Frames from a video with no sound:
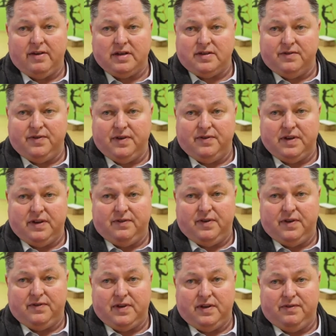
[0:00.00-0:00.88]
it's a
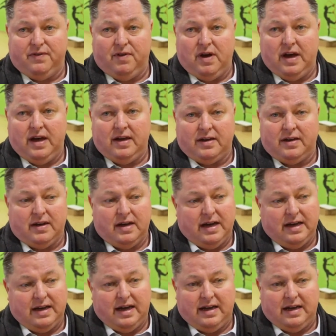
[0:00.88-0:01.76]
50-50 fight
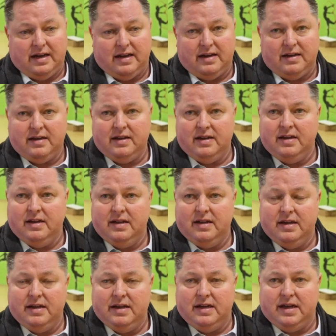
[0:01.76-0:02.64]
and
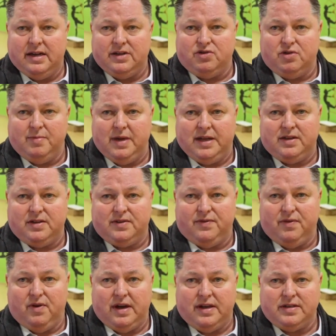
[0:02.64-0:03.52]
a tremendous
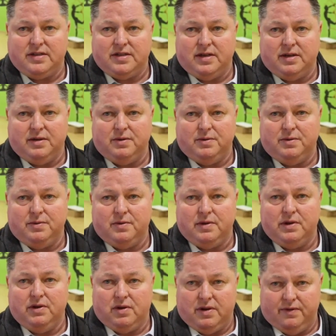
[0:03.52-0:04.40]
fight, so
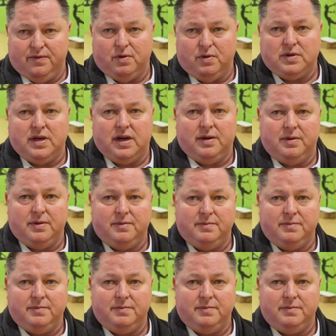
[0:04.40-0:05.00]
looking forward to that one.